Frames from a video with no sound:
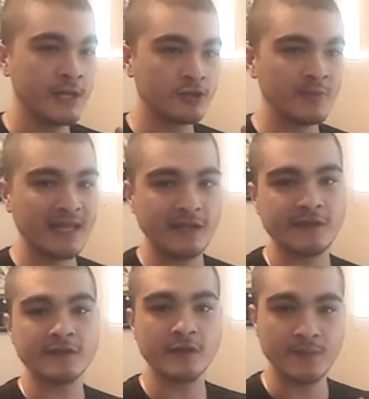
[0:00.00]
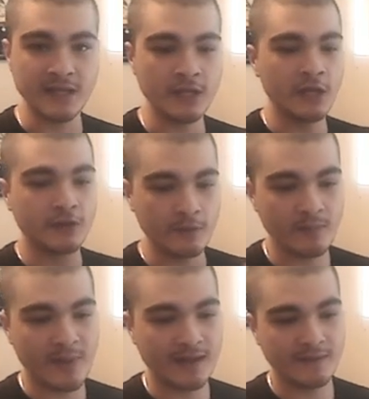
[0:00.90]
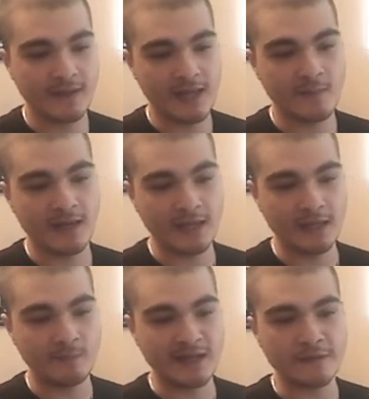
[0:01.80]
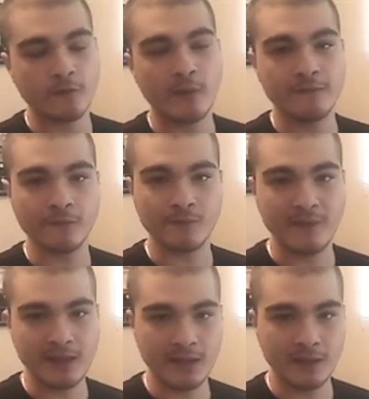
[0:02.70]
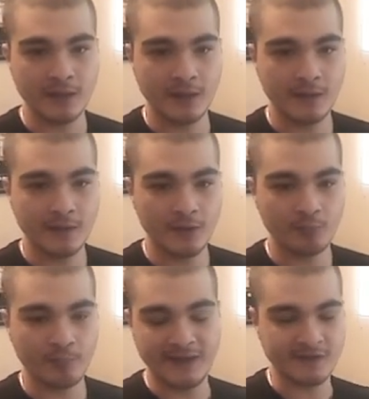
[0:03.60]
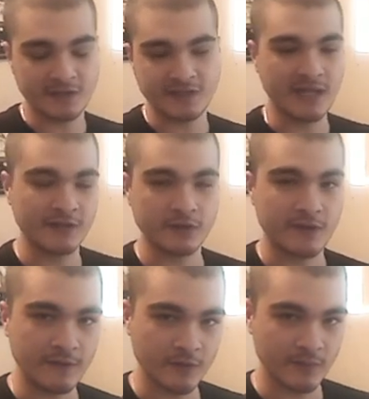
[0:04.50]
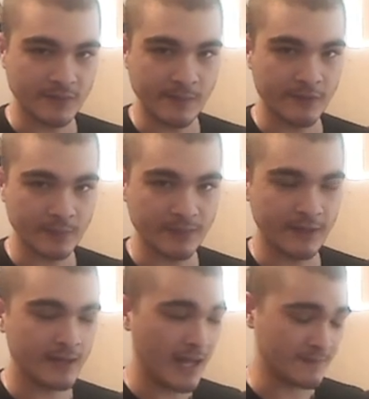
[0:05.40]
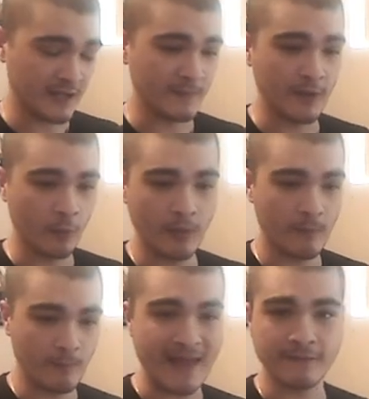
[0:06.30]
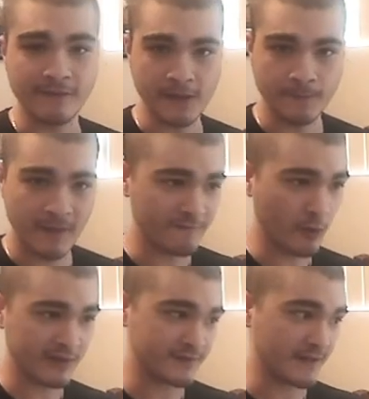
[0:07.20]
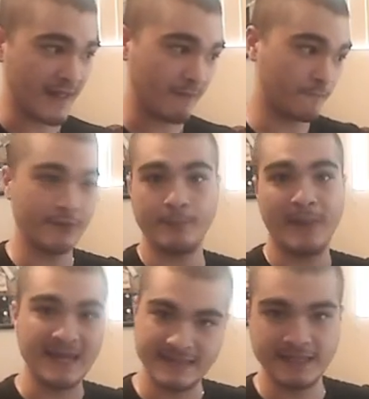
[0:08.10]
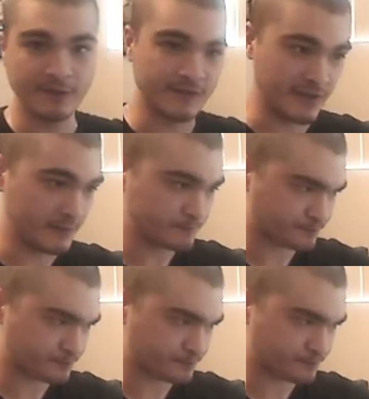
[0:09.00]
make any sense to me, don't impact the game in any meaningful way for me, but it's just an extra thing for some other player. I'm talking about mech feet. Focus on that for paid DLC